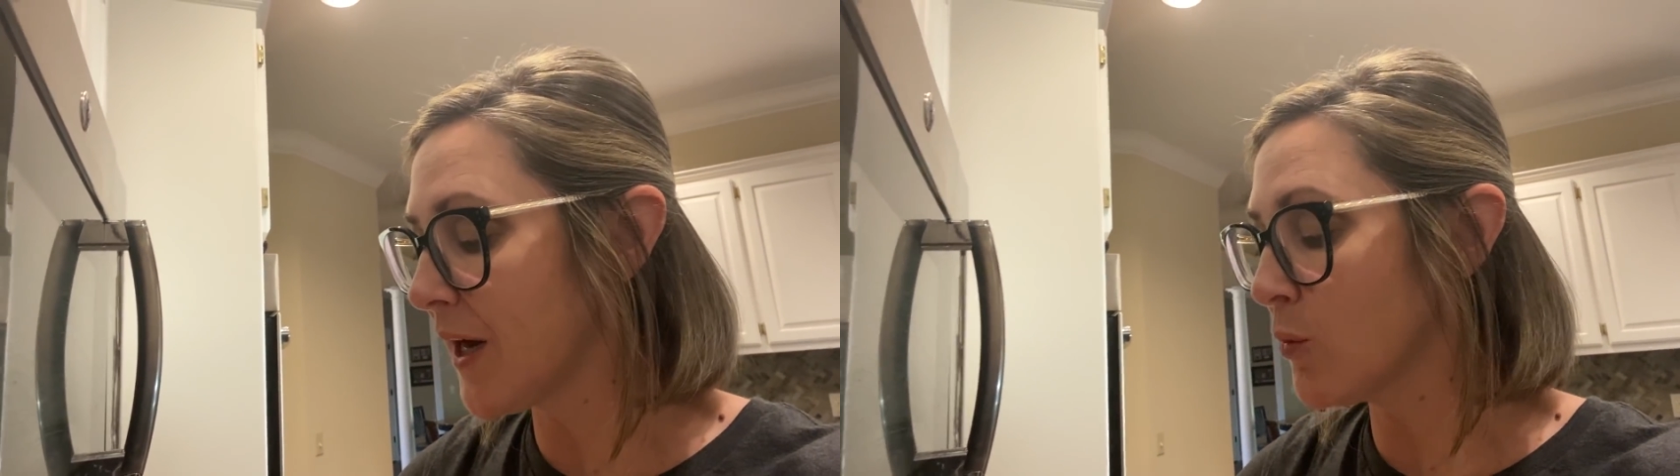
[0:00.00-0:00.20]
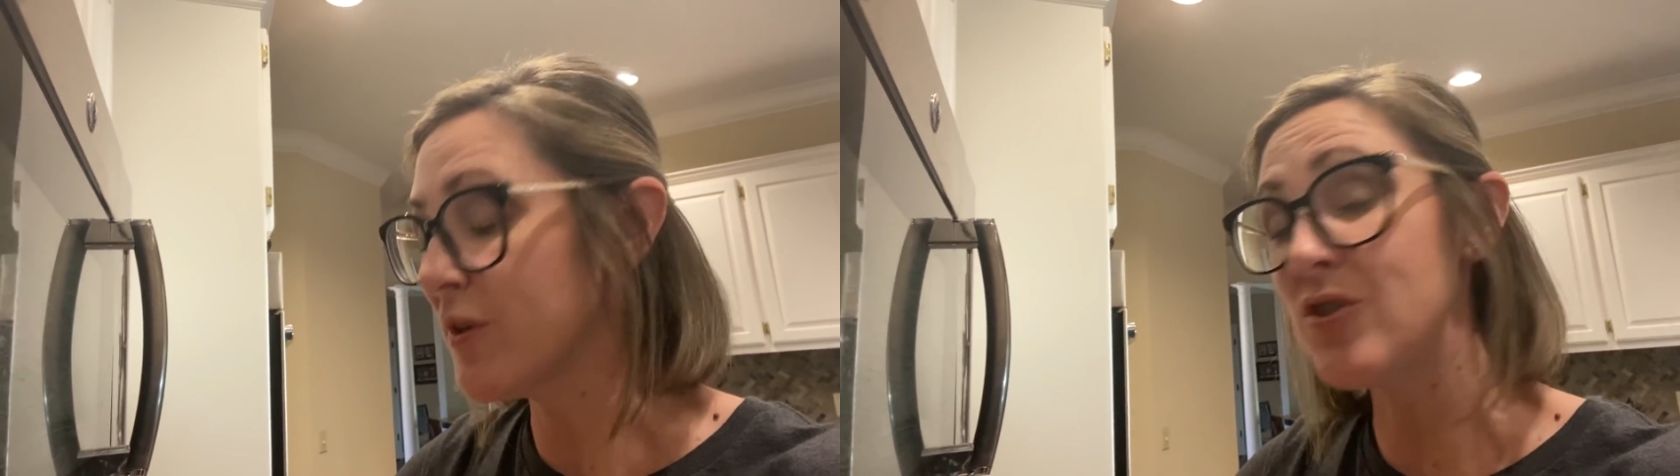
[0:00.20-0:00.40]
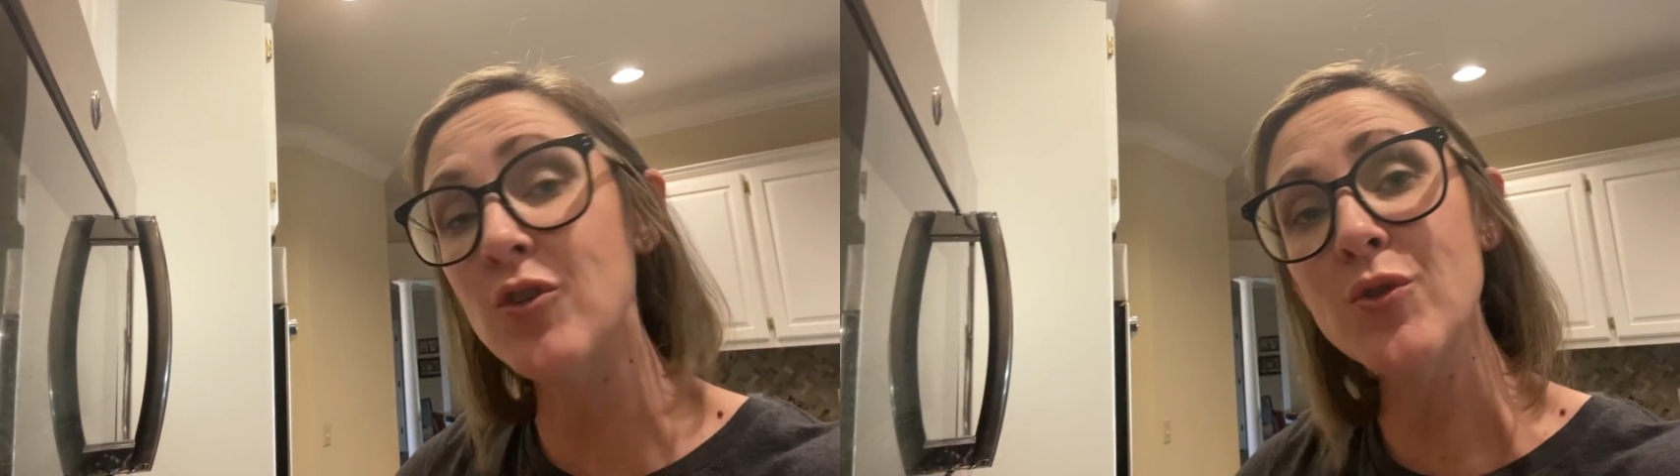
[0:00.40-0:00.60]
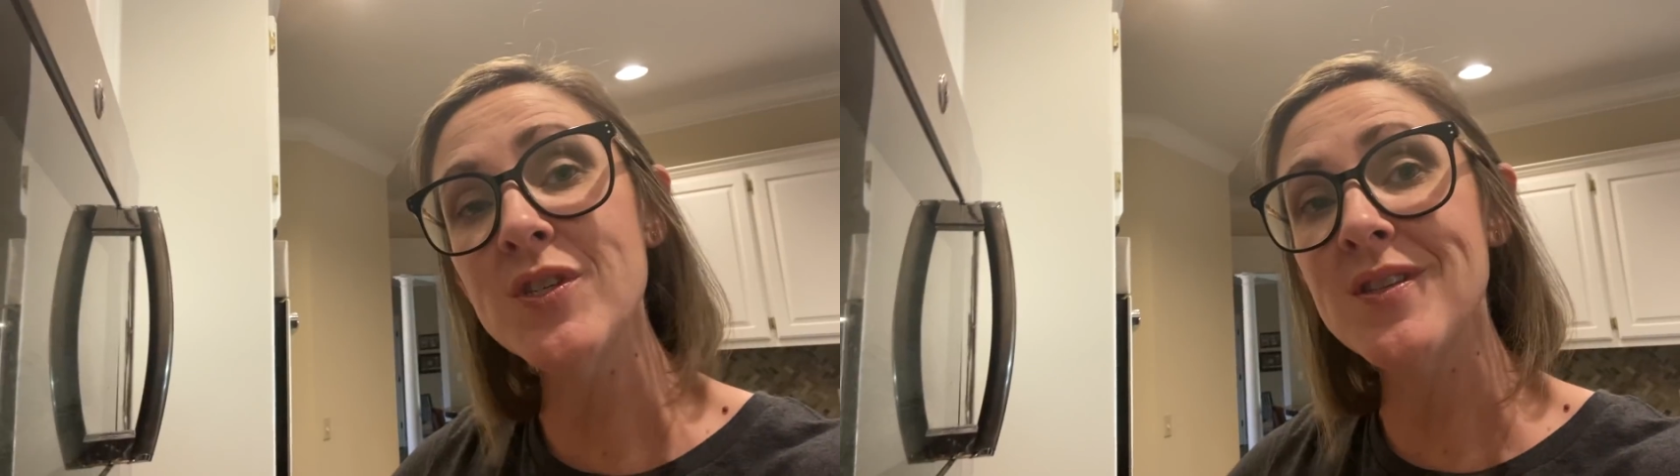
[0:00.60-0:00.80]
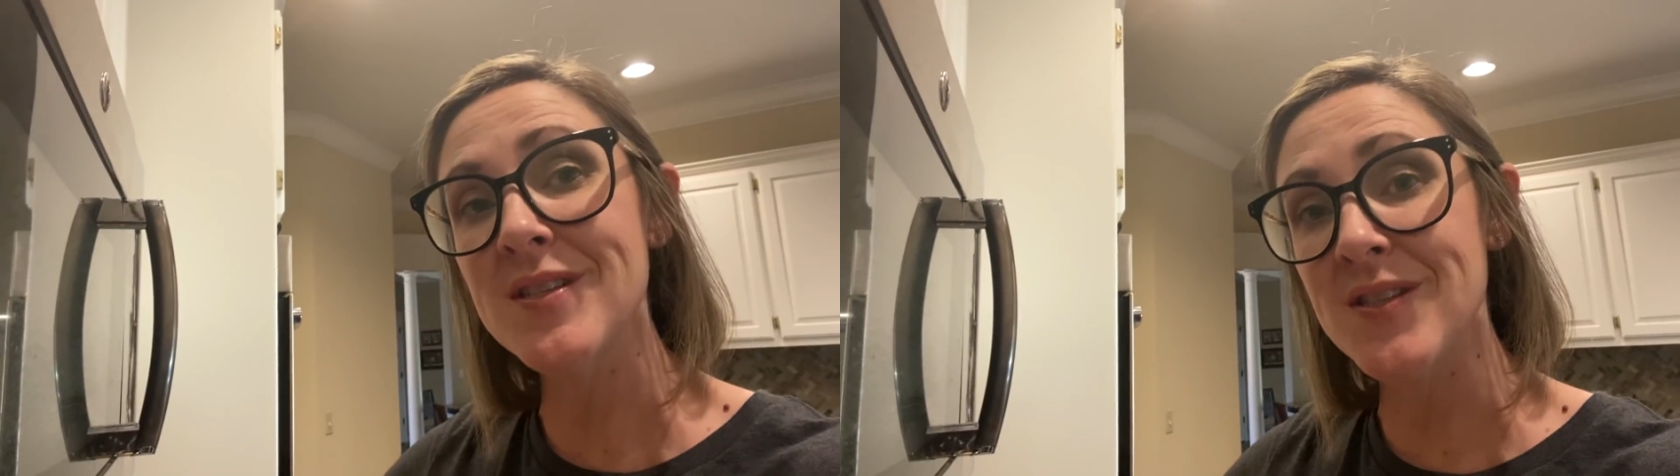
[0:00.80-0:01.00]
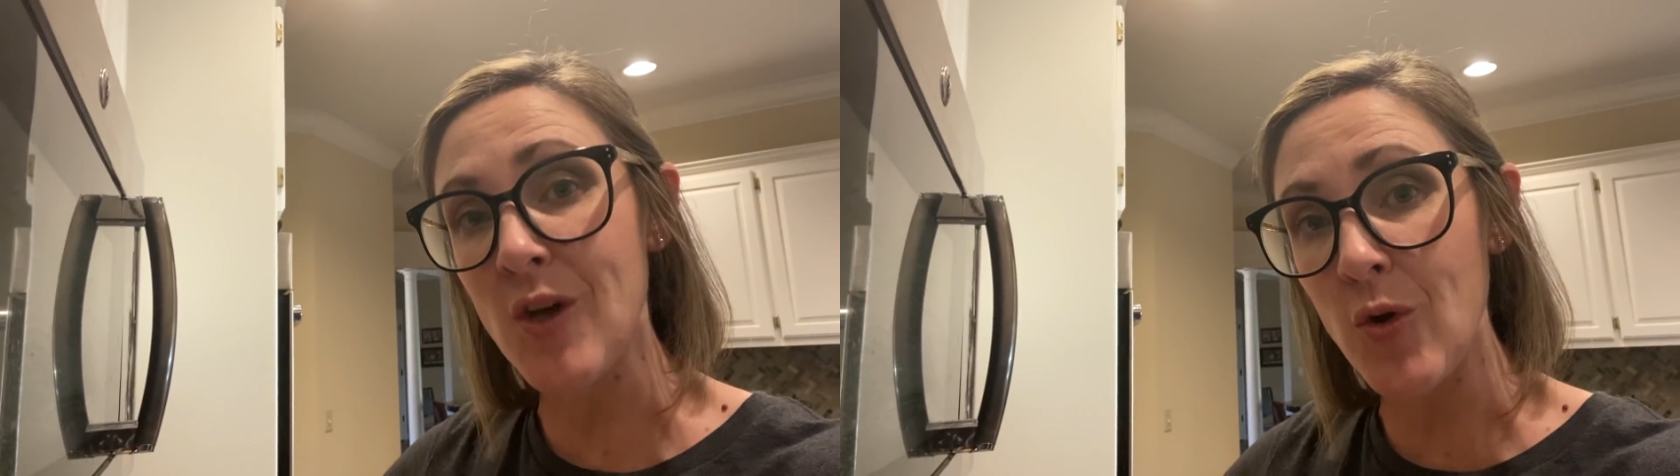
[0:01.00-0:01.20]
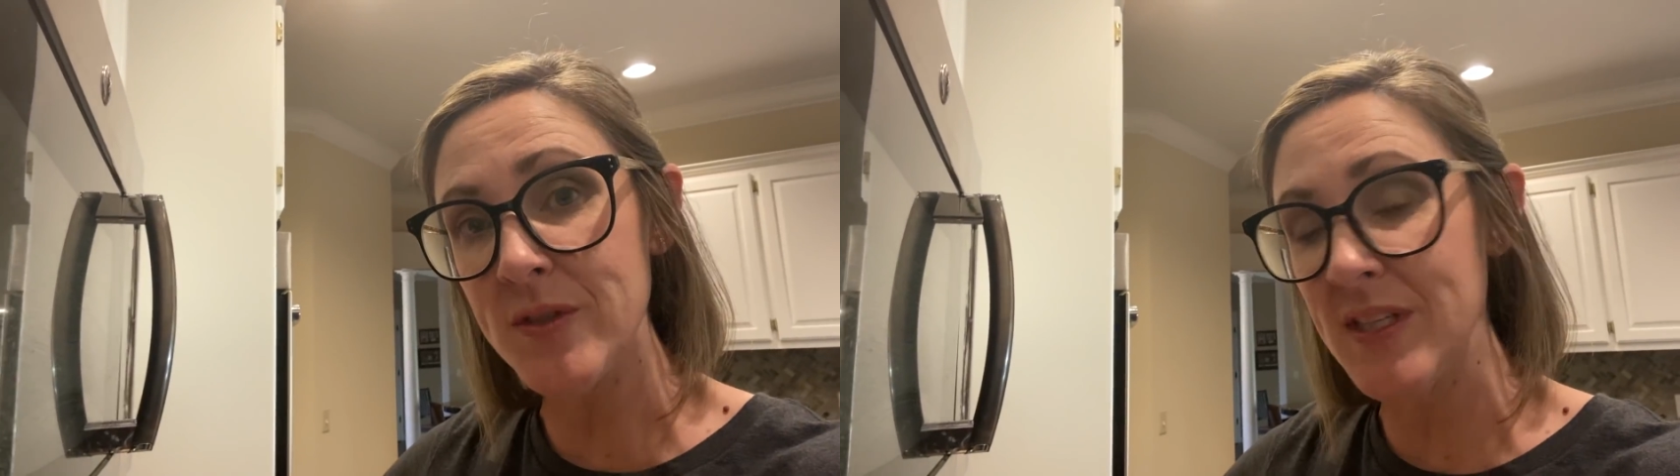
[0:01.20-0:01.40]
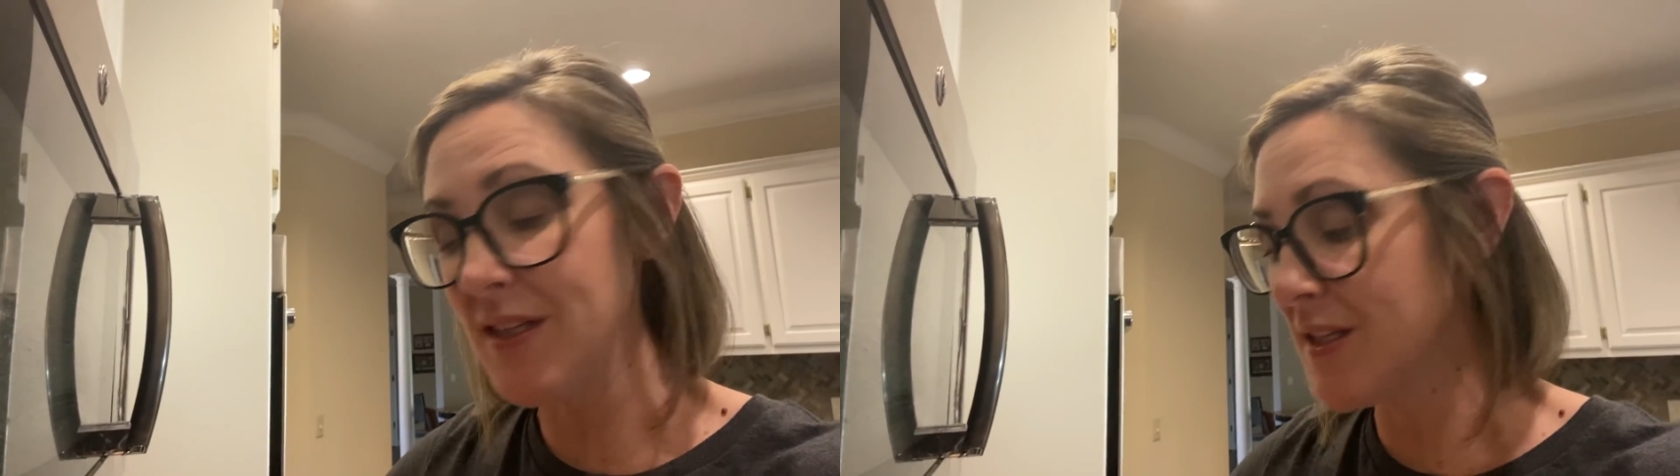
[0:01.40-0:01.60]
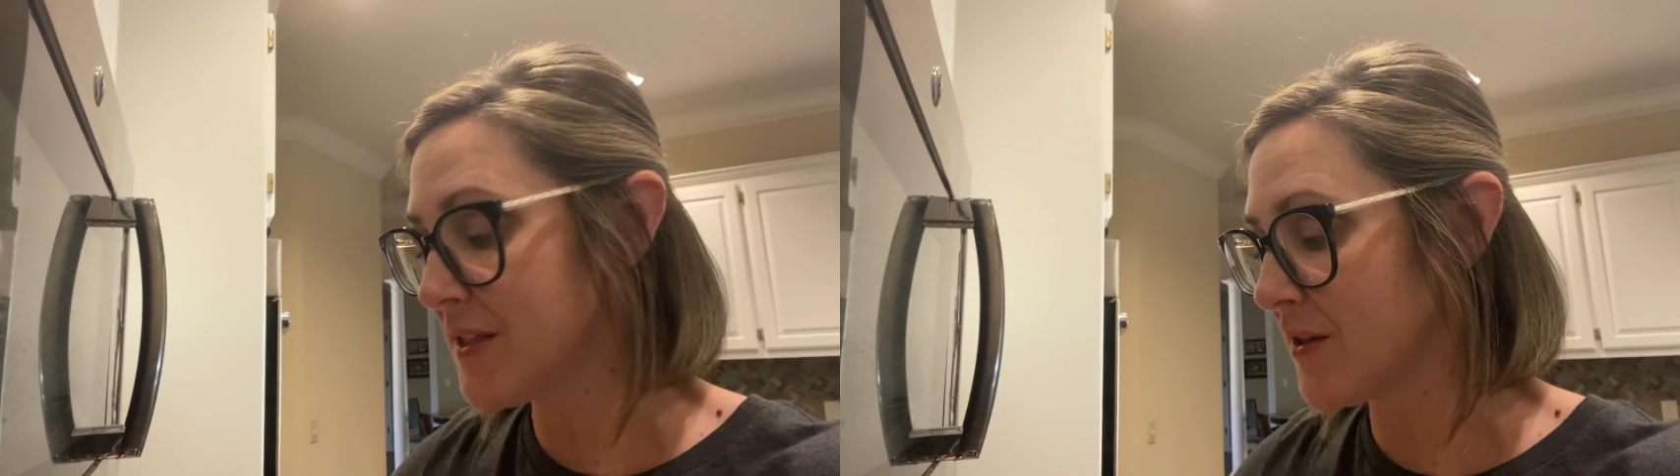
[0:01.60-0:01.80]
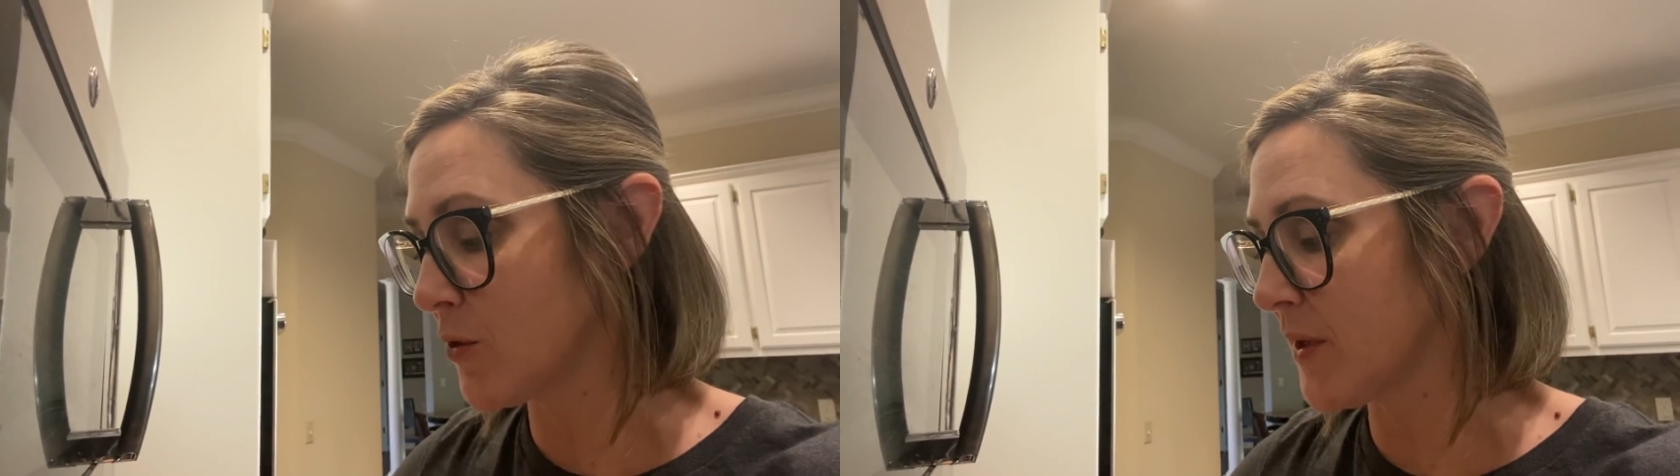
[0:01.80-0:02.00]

I reduced the salt in this that